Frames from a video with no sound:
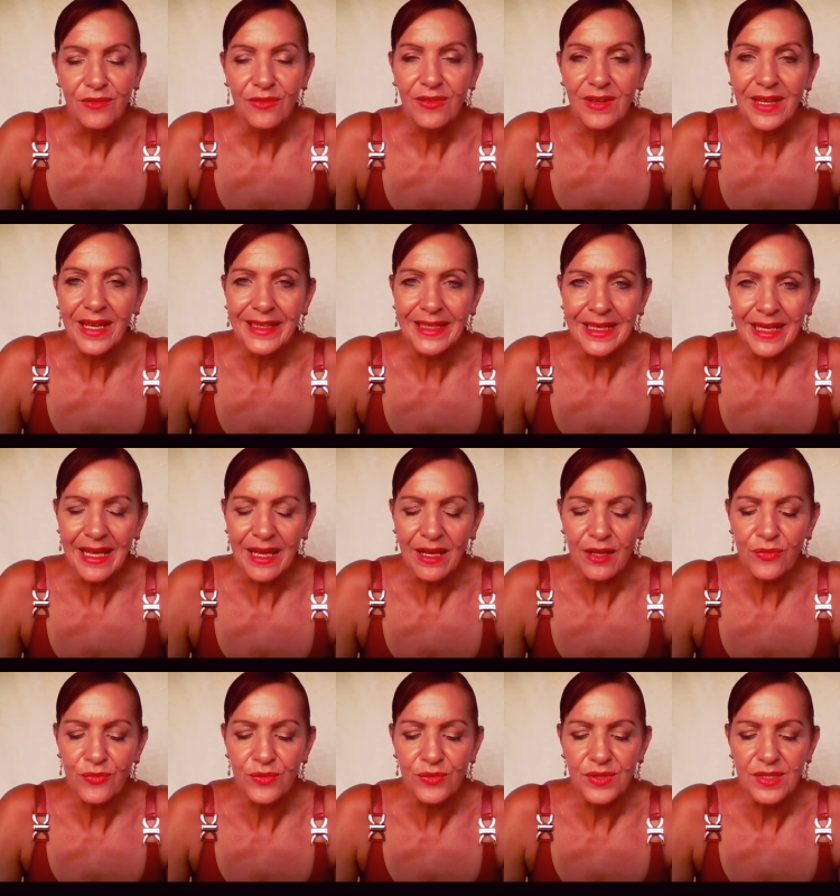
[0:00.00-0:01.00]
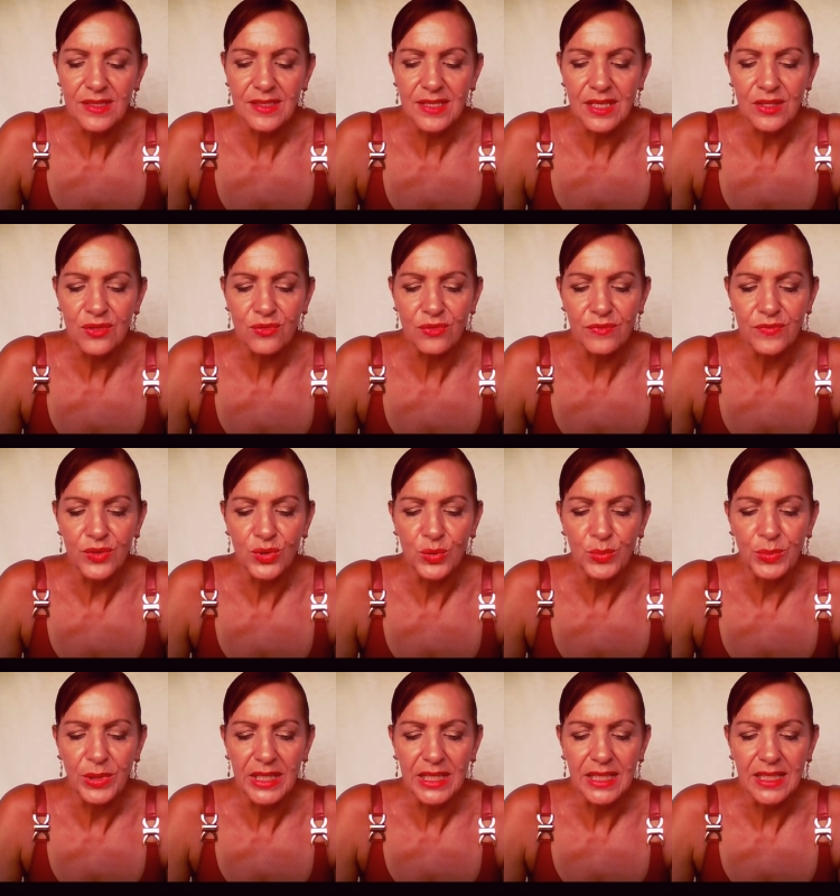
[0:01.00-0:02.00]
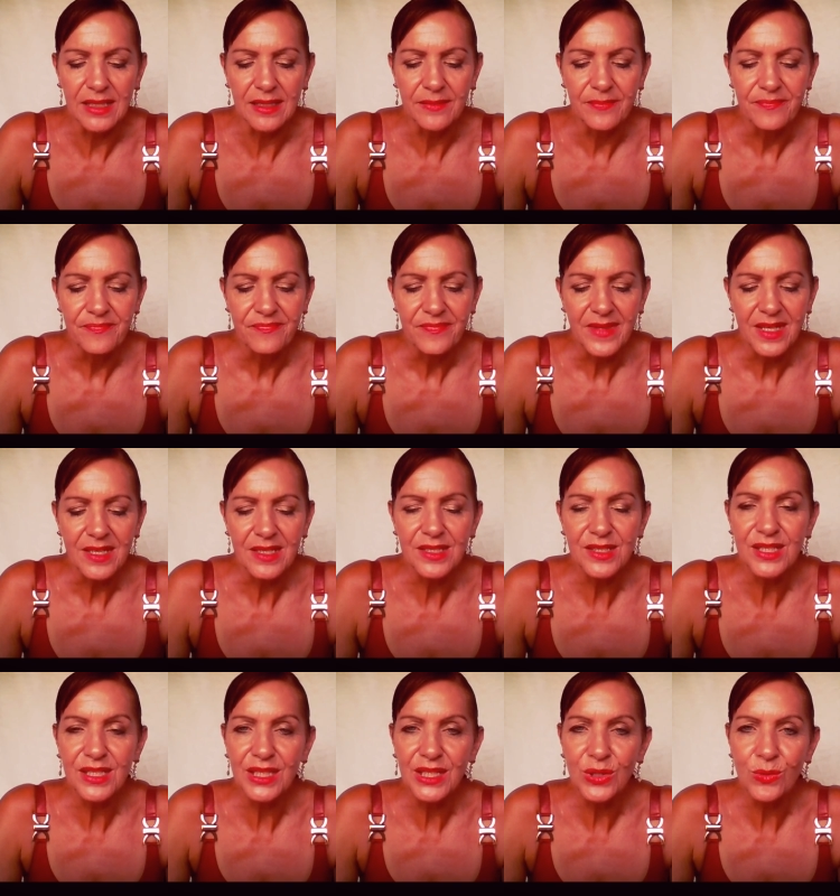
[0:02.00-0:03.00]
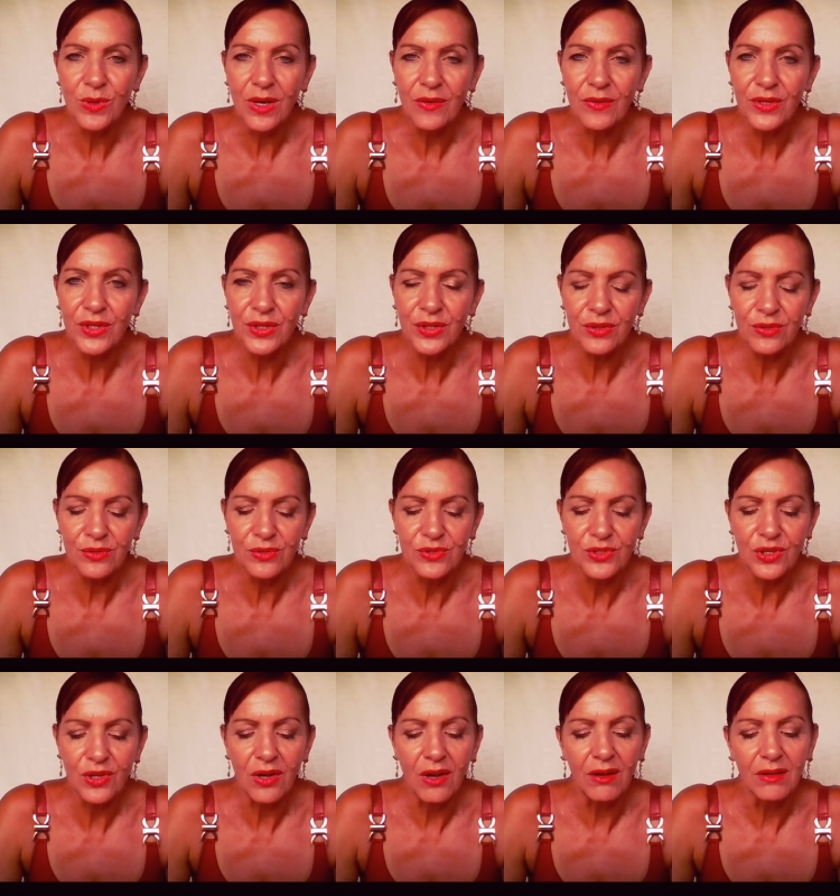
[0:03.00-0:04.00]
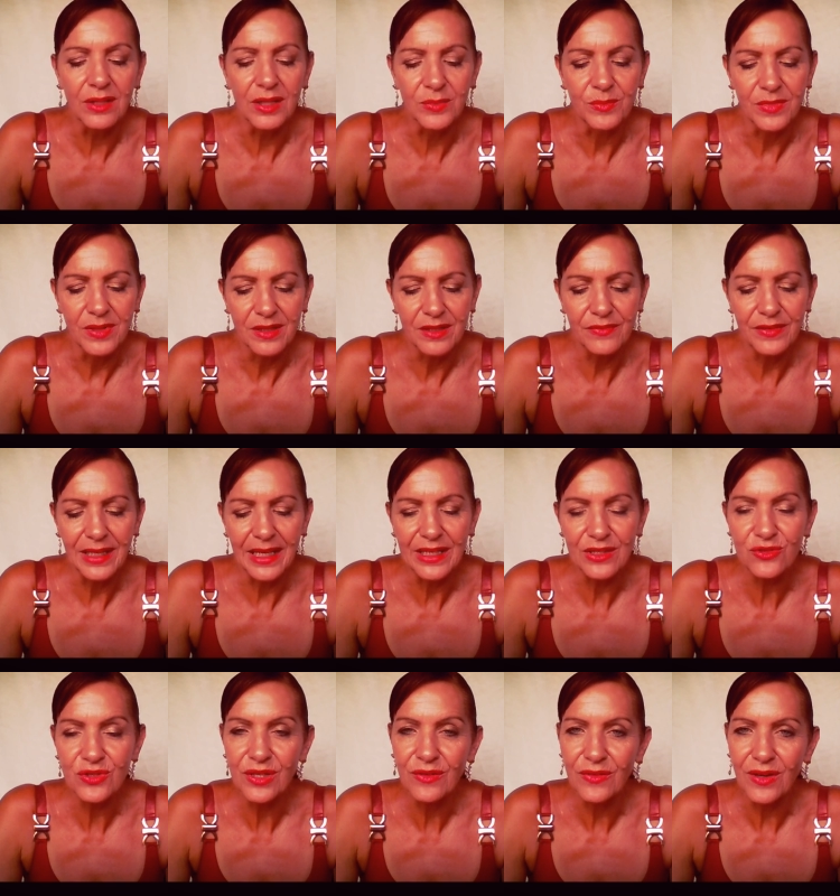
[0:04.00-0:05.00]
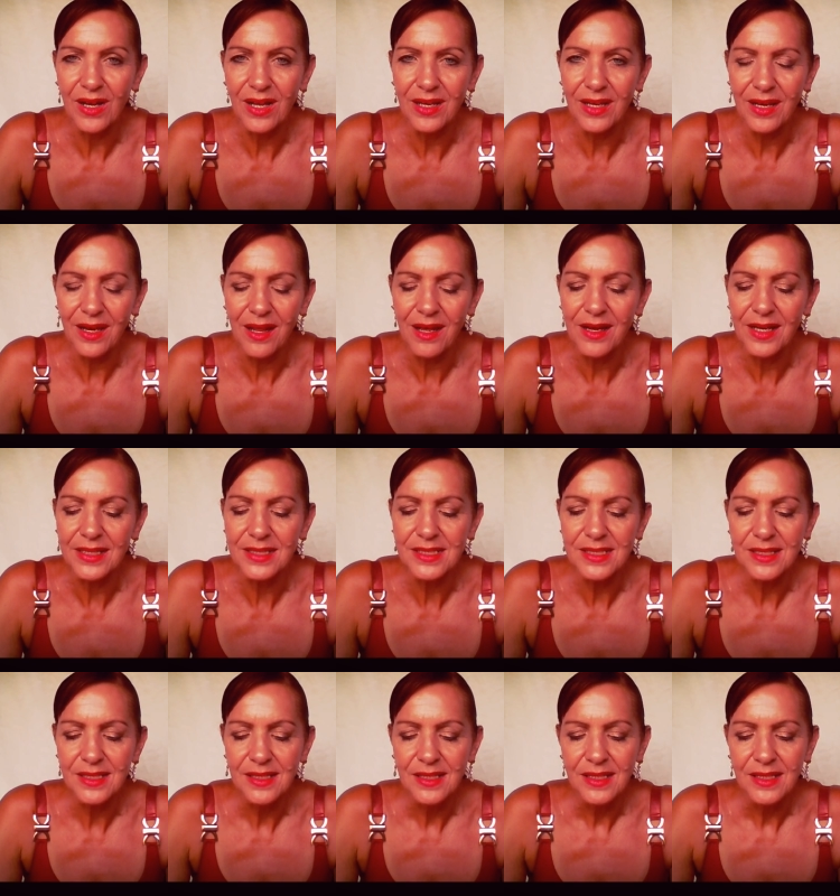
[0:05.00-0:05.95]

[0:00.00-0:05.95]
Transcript: flooding out through the center of your being until you are a huge column of electric violet light